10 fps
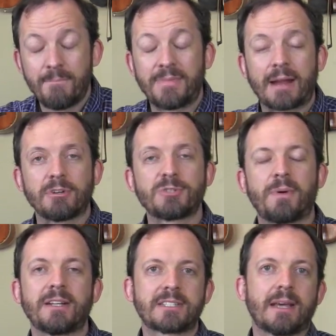That
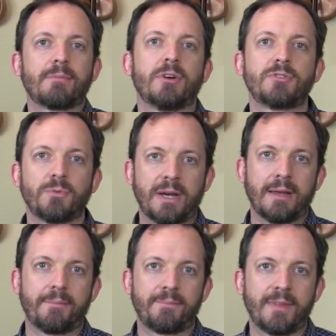response time goes
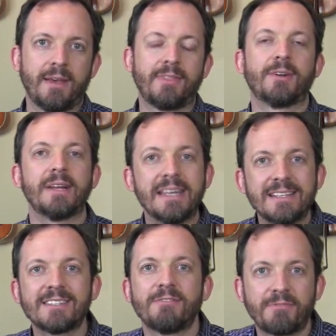away. There
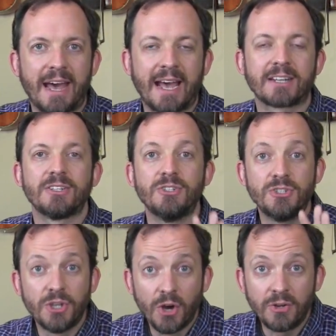is, in fact,
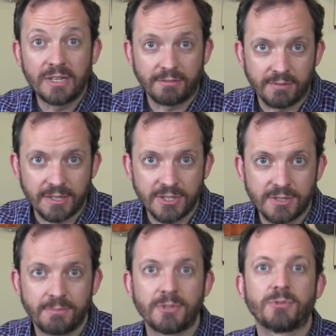no
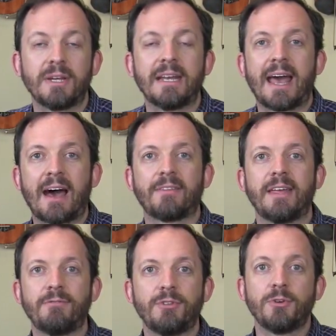difference between how
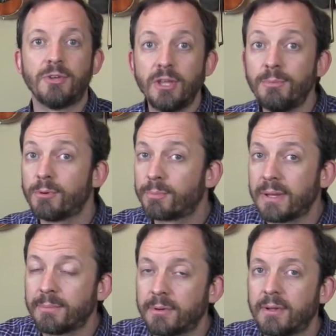they view Hebrew
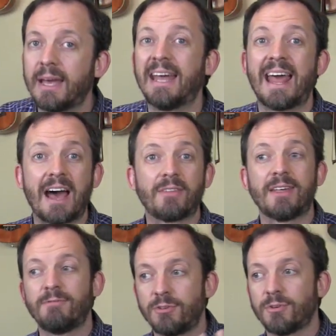people and how
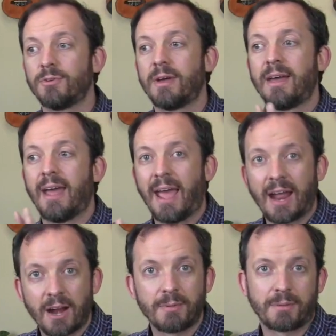they view
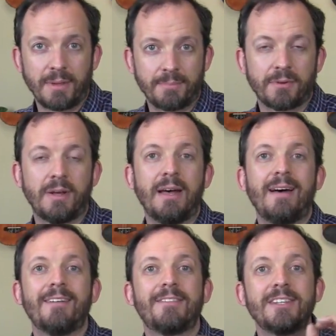Arabic people.
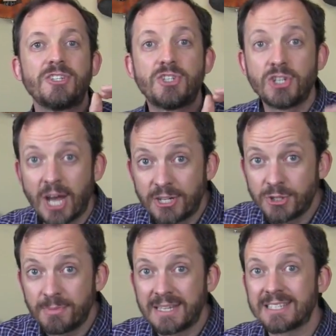The
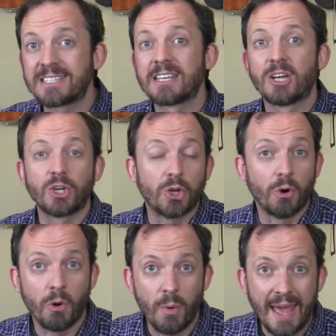judgments
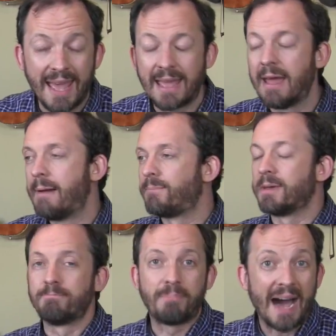go away.
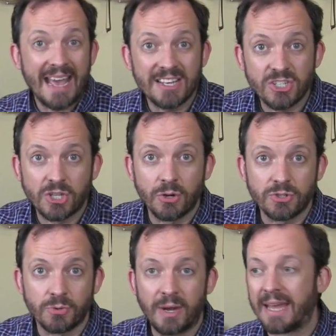The bias
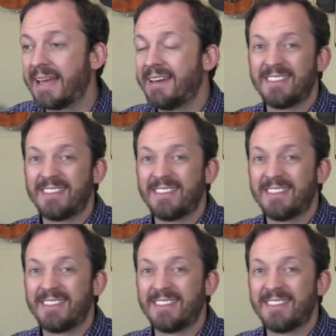goes away.